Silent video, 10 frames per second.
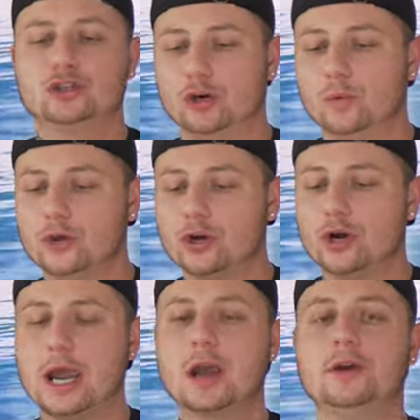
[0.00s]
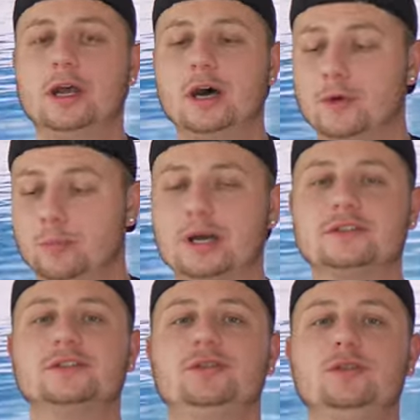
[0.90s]
So when you're airing up, you're
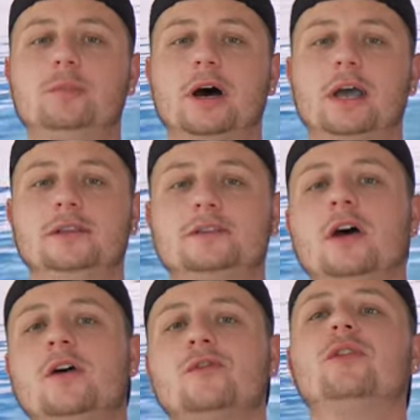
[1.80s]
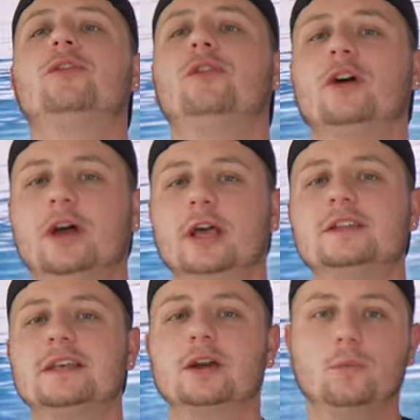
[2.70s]
pressing two buttons for the front
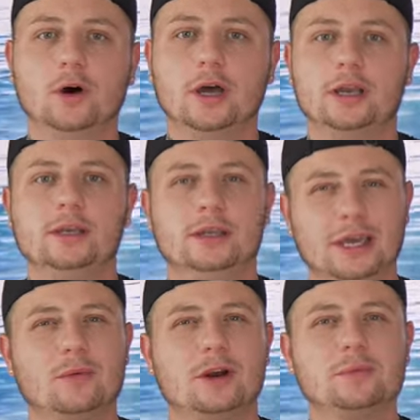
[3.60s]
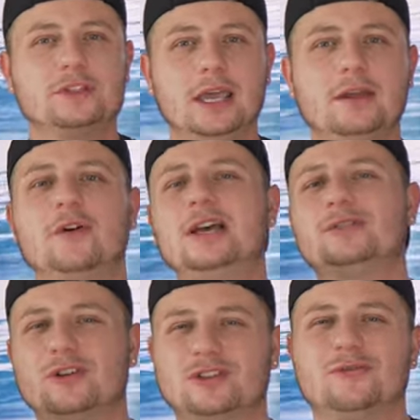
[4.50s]
instead of one. You get what I'm saying?
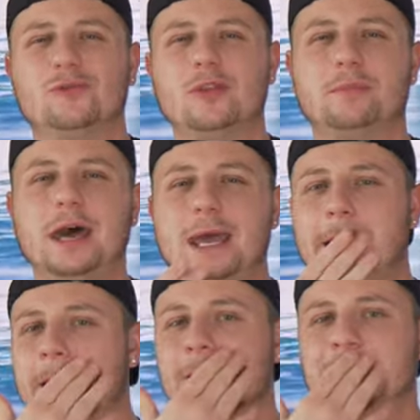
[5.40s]
Vice versa for the back.